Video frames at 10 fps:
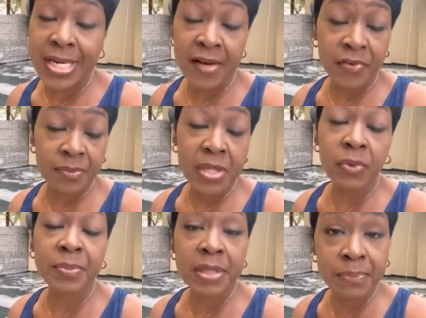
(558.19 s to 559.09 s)
Now, for me,
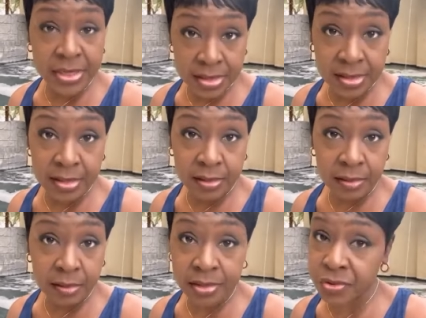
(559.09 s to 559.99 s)
will be a business dinner,
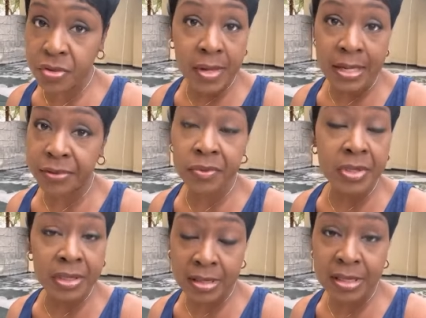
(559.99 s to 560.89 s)
because you know I don't do
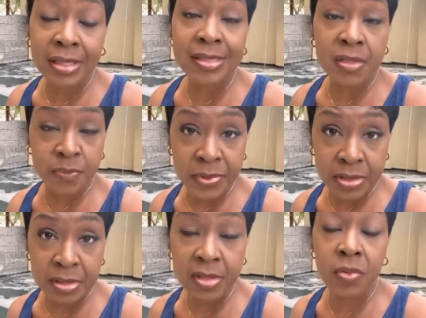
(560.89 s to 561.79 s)
anything unless it's
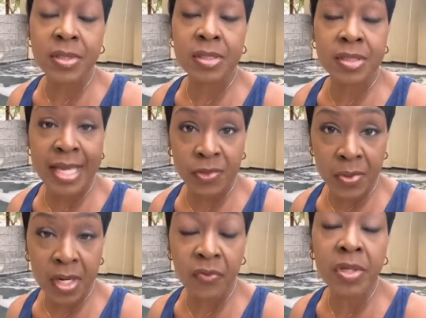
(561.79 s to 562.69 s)
business. So it's a tax
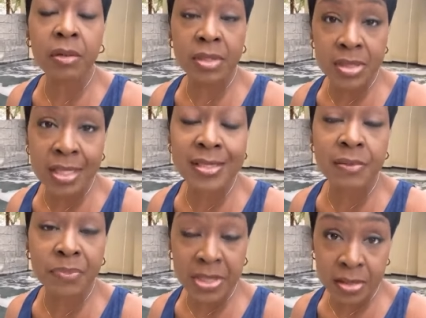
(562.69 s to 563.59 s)
write-off. We're going to discuss
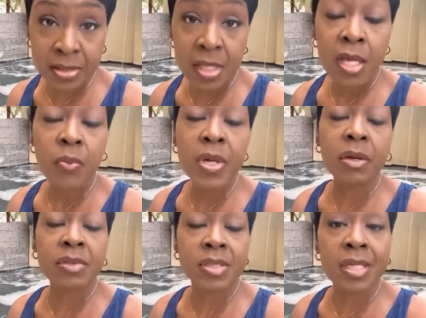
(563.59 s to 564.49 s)
some business. We're
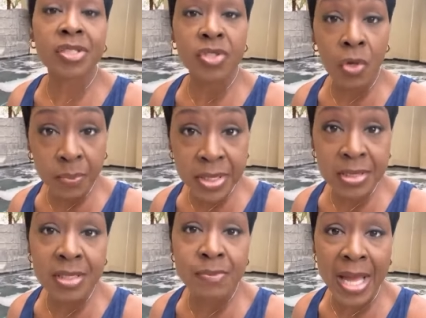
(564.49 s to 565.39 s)
going to discuss your
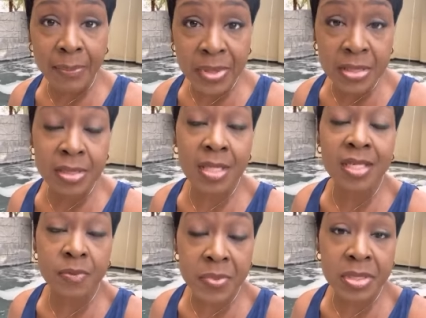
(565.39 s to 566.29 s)
business, my business,
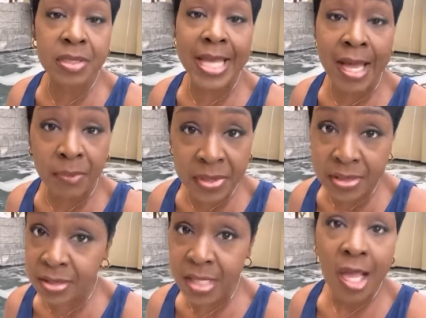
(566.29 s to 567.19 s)
his business, our
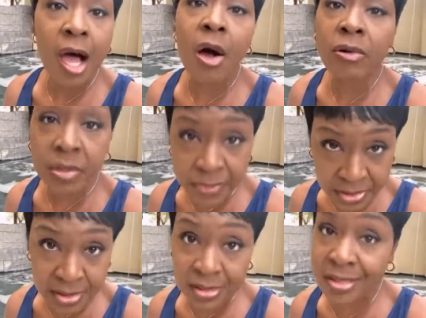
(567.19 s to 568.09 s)
business, all the
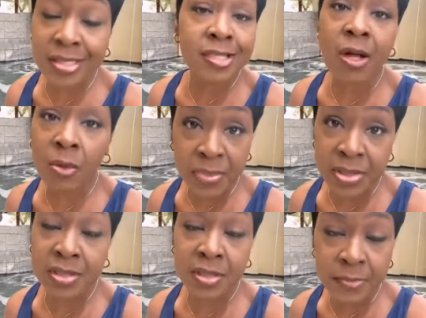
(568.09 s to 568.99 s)
business, because it's all
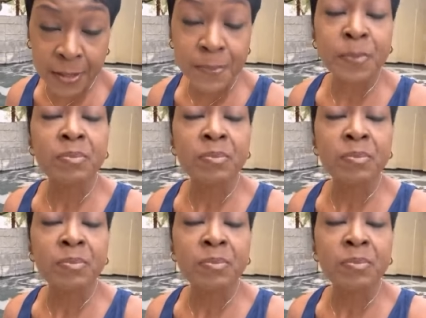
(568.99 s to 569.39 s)
business to me.